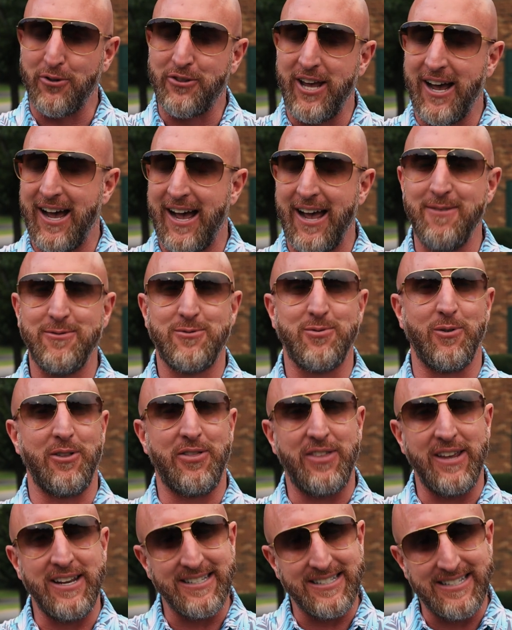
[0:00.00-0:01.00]
times where
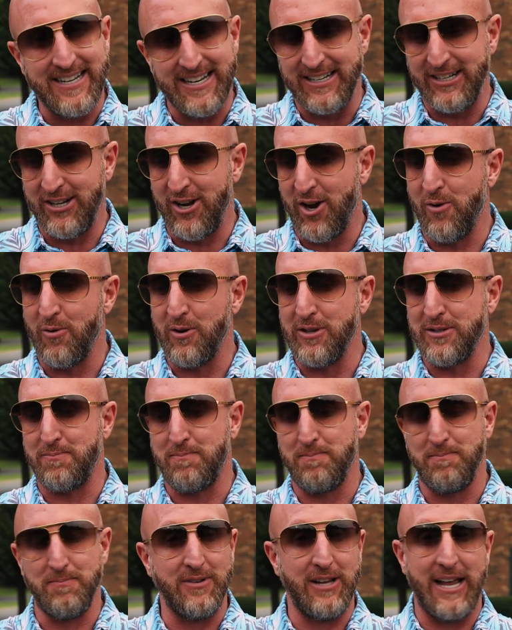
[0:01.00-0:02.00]
things didn't go
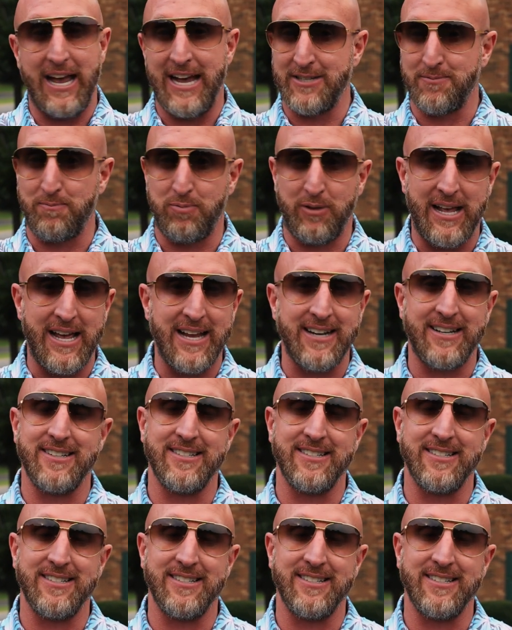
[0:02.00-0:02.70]
as planned,